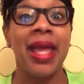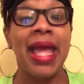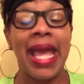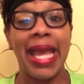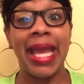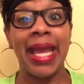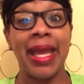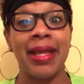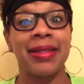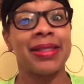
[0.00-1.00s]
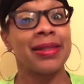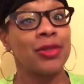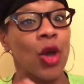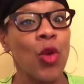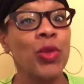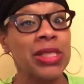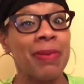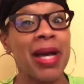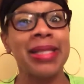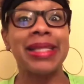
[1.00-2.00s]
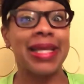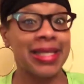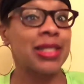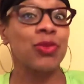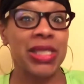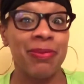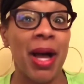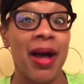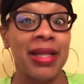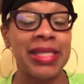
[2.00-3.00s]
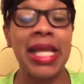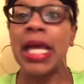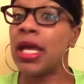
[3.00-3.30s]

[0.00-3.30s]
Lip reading: And no response is a response.